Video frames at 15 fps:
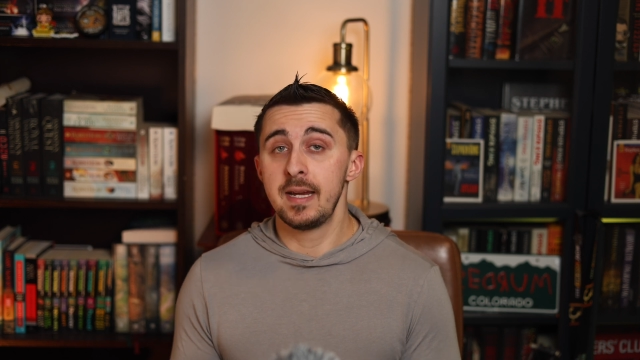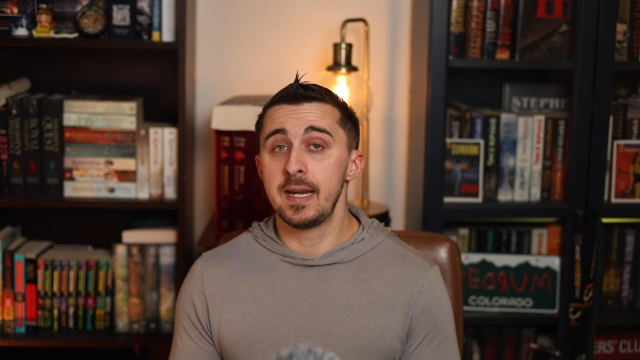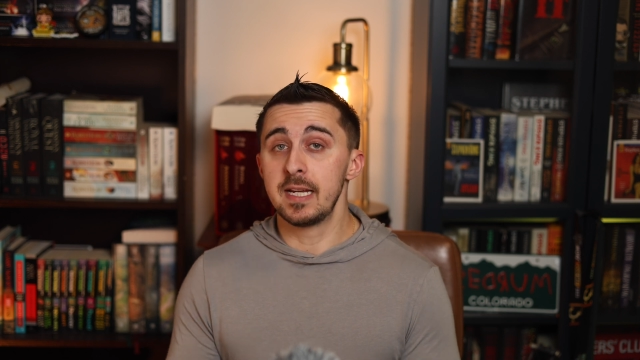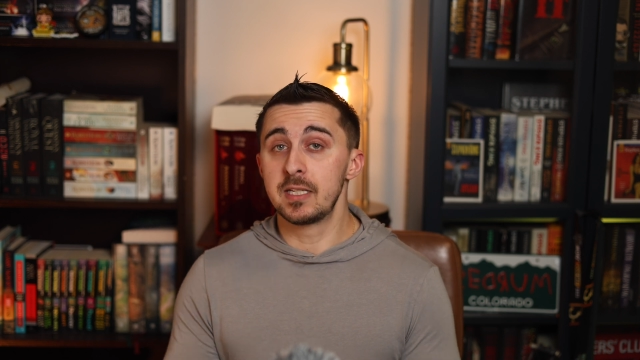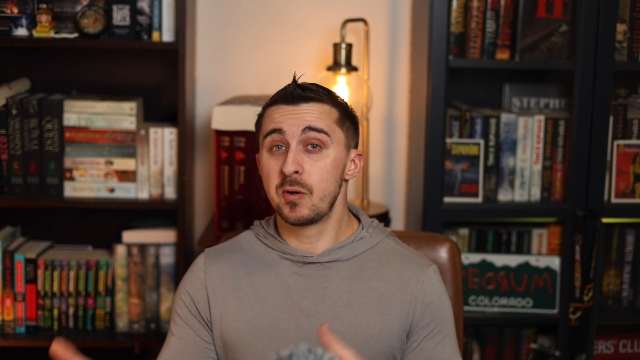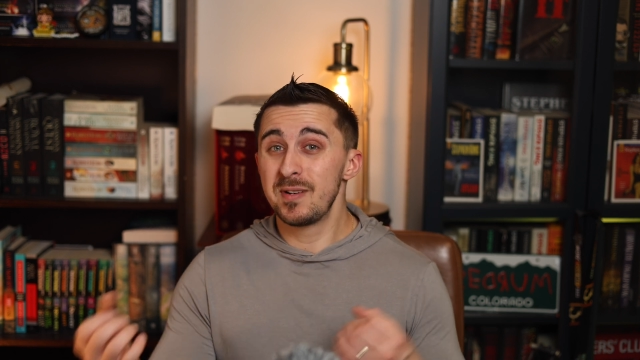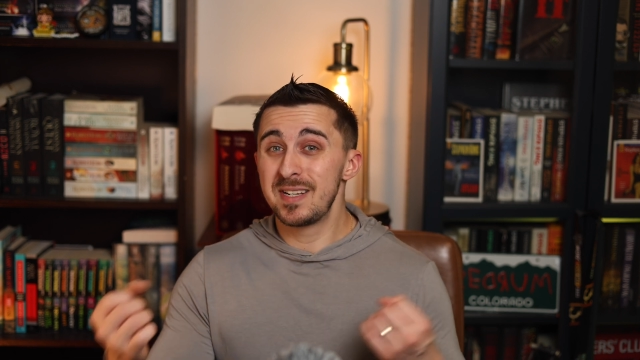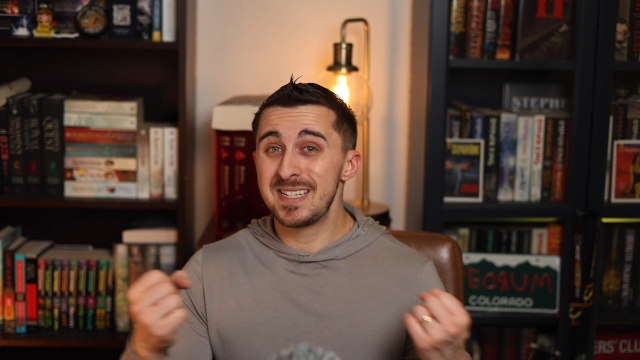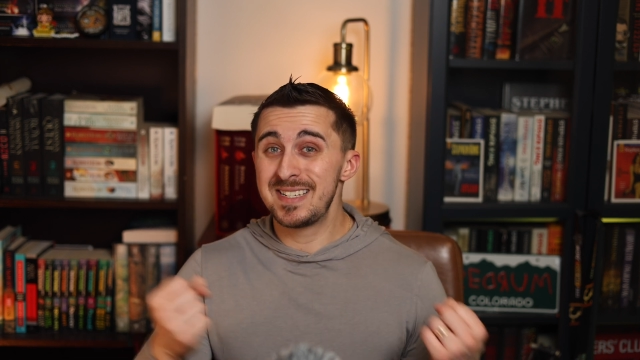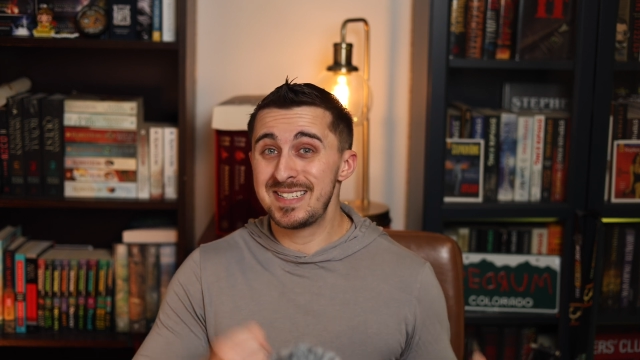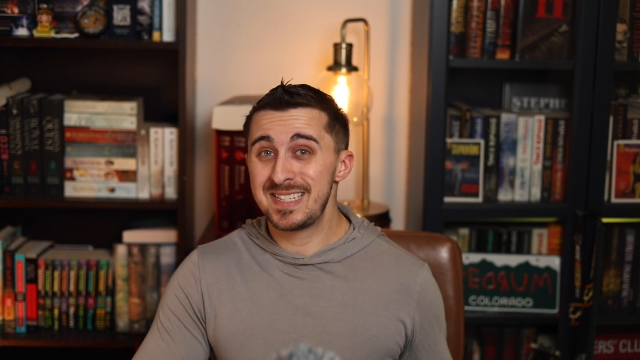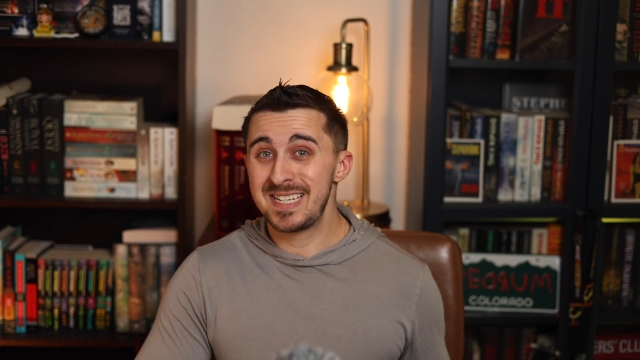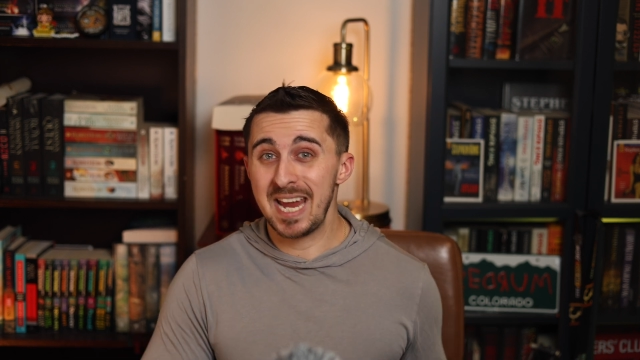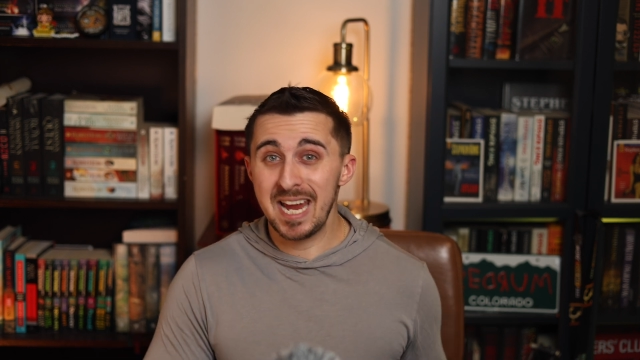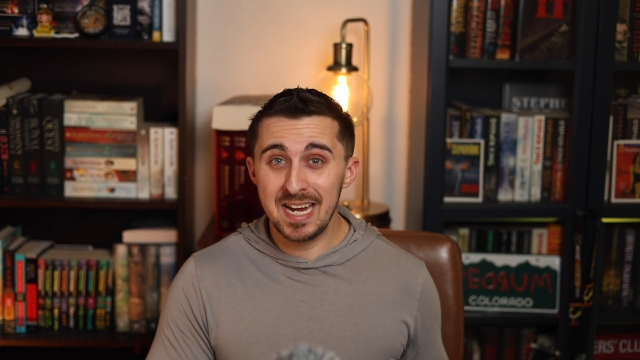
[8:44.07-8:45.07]
He's going to
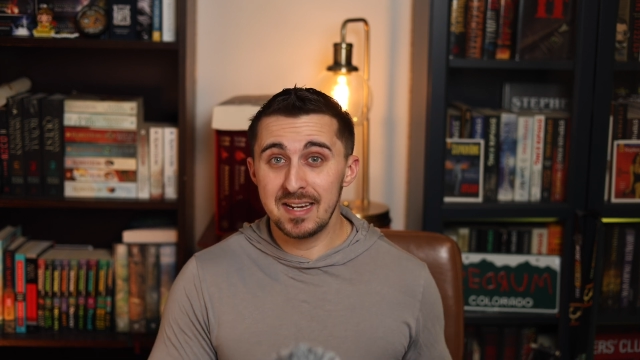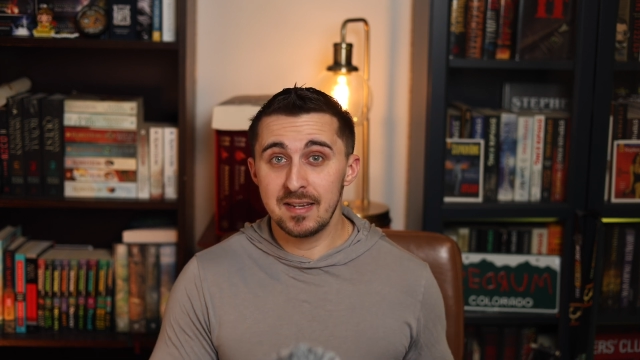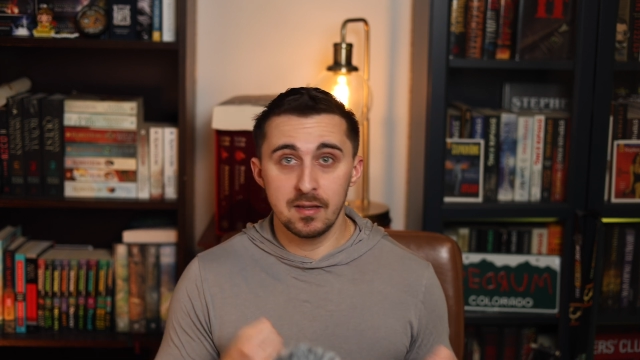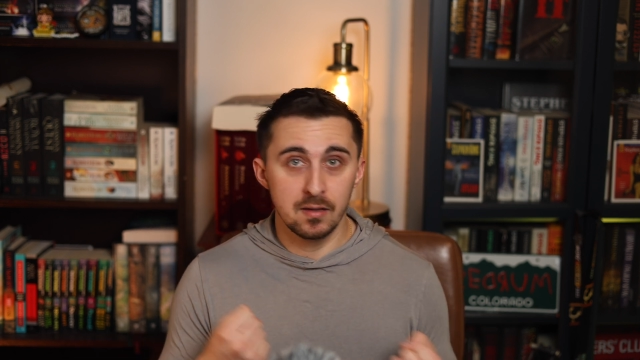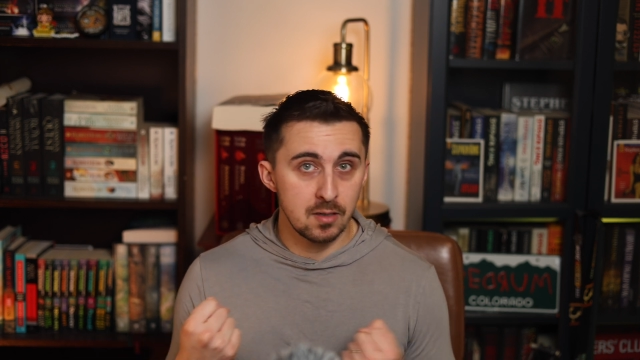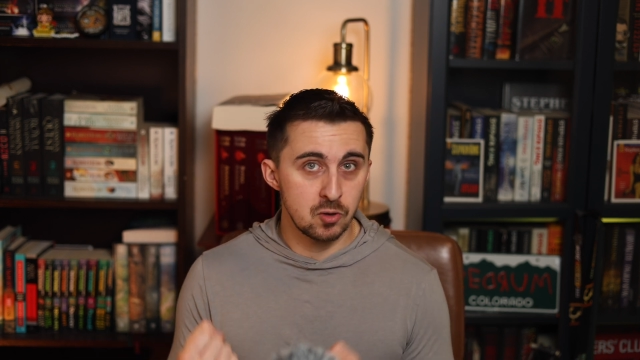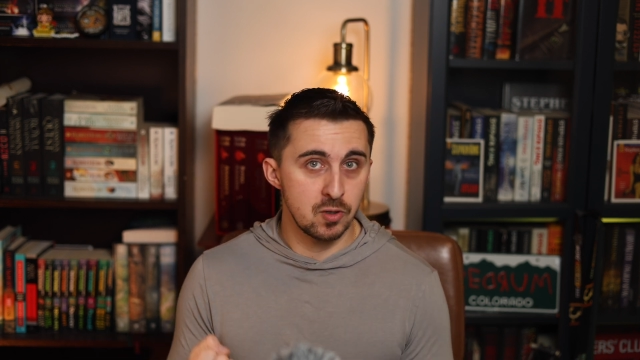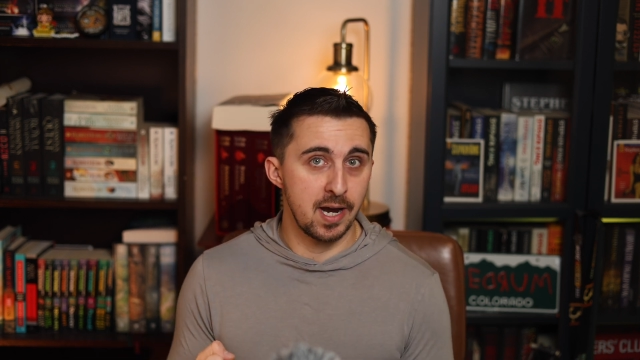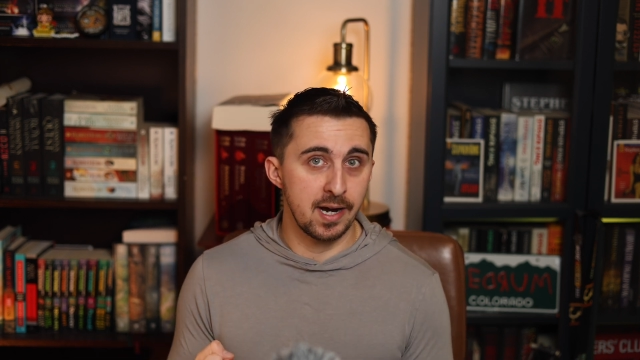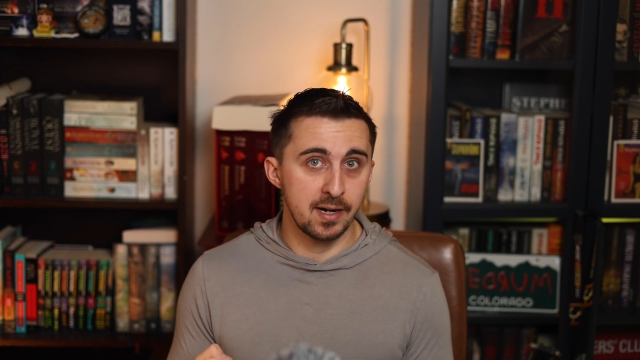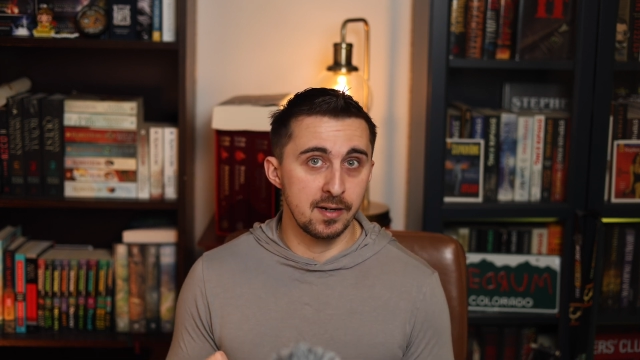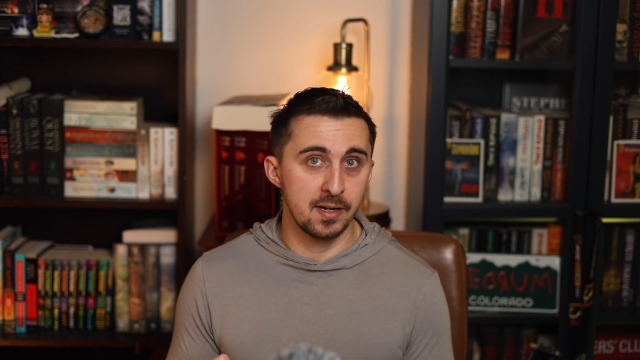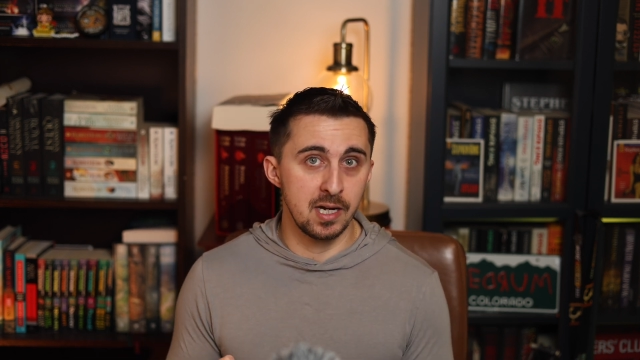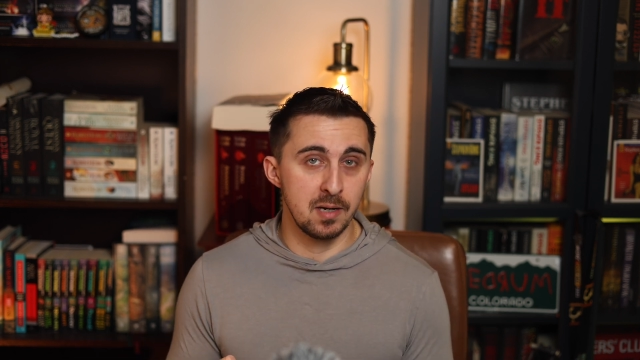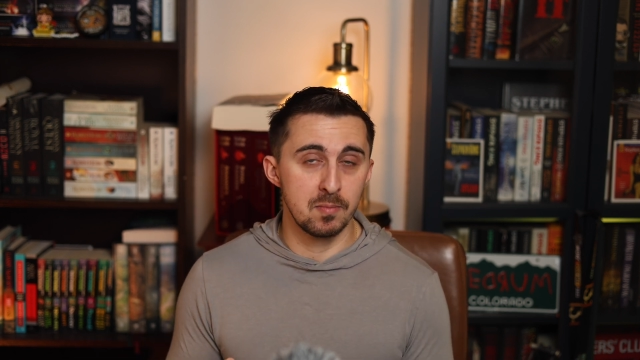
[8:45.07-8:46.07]
take the
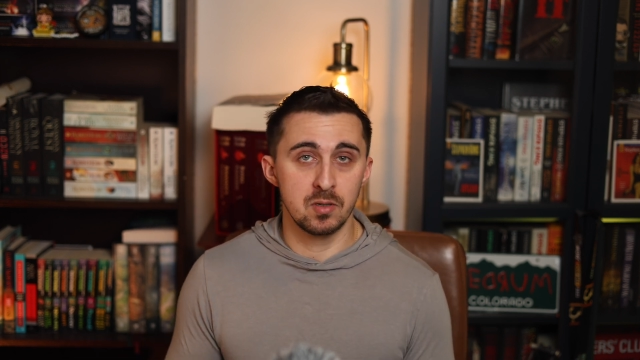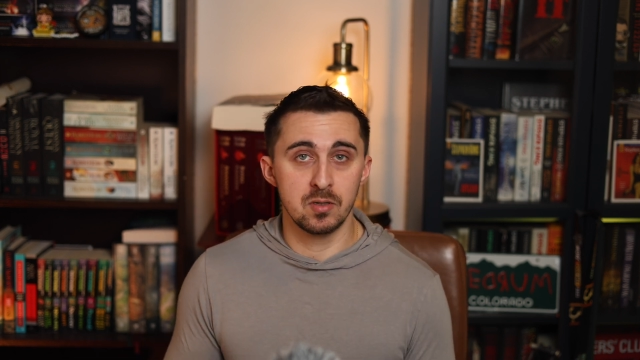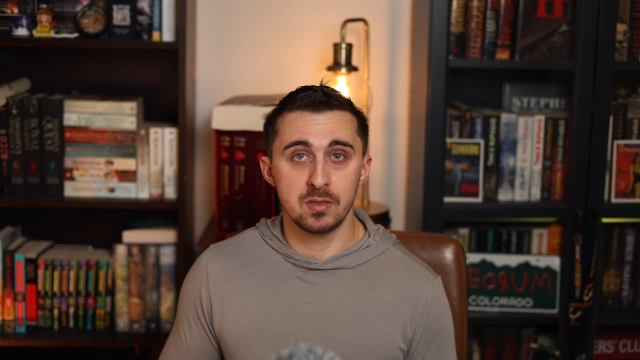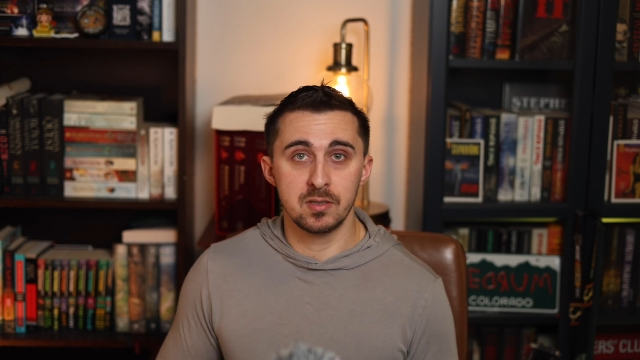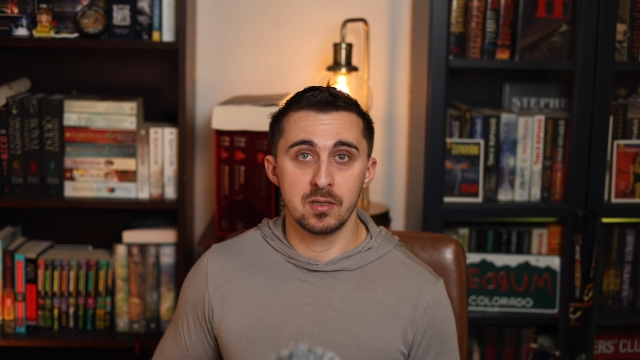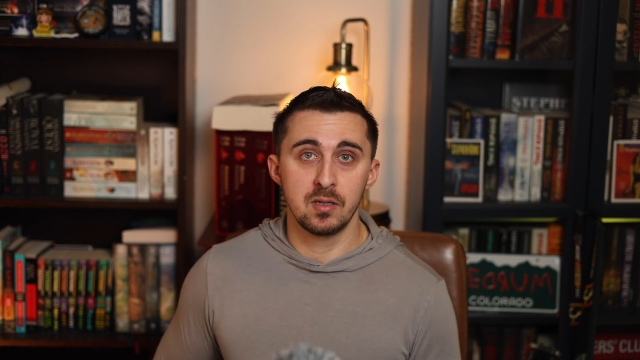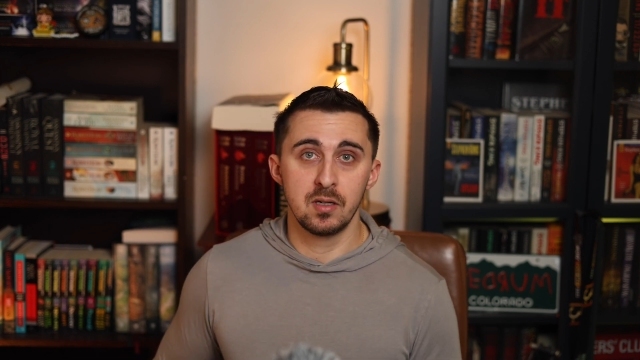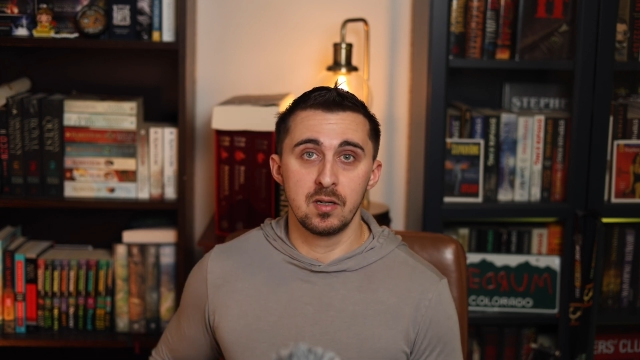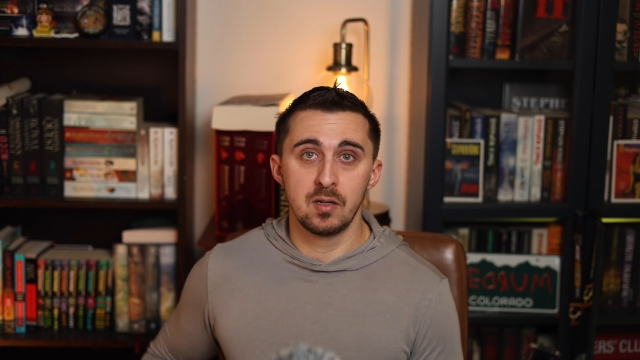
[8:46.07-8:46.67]
Dragon Keepers